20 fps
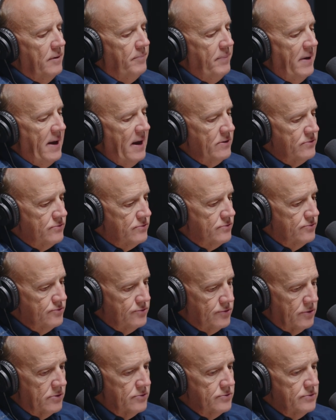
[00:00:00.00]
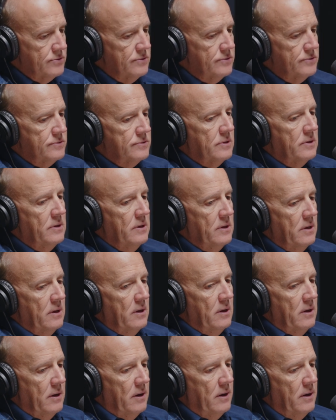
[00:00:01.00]
pastor churches.
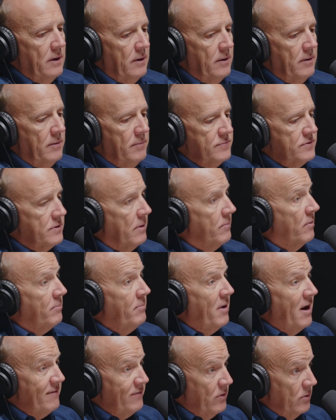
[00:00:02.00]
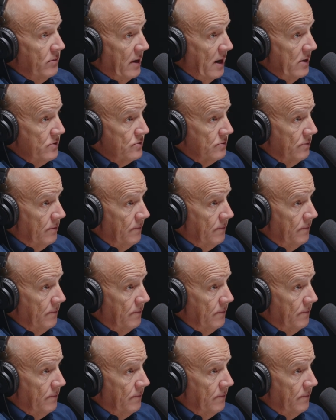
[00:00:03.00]
Some are bivocational.